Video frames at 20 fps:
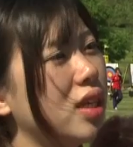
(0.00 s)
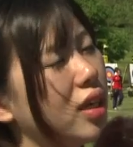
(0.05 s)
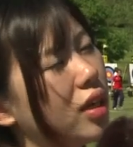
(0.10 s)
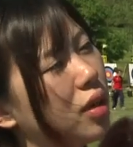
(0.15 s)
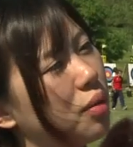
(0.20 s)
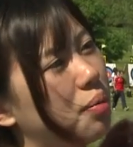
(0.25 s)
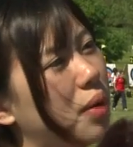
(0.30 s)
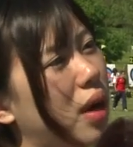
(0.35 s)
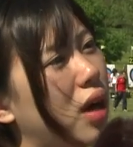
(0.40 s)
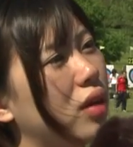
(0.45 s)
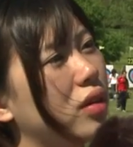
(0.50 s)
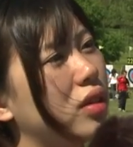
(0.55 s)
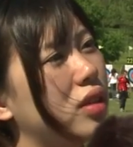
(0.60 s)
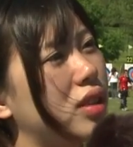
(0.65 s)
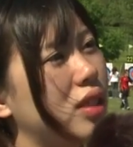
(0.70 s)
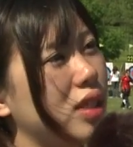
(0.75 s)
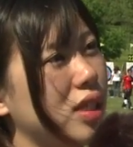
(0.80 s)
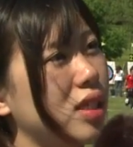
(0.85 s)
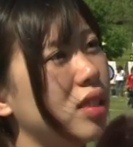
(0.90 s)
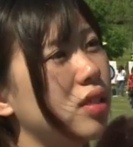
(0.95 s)
think about
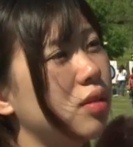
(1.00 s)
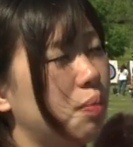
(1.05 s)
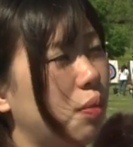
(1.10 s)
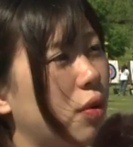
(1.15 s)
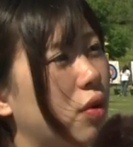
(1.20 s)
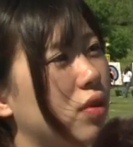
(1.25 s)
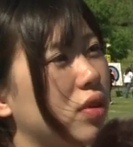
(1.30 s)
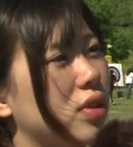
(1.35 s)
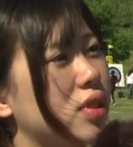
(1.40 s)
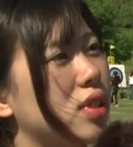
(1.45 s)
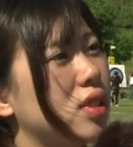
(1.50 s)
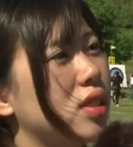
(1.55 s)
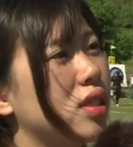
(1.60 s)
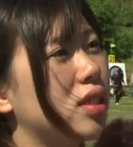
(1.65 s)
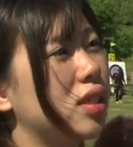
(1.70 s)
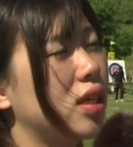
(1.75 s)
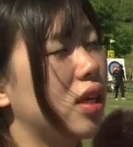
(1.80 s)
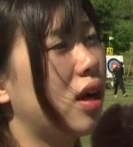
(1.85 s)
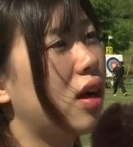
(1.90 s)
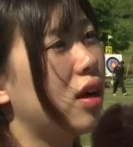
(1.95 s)
this sport
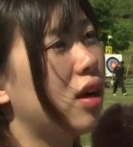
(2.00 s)
the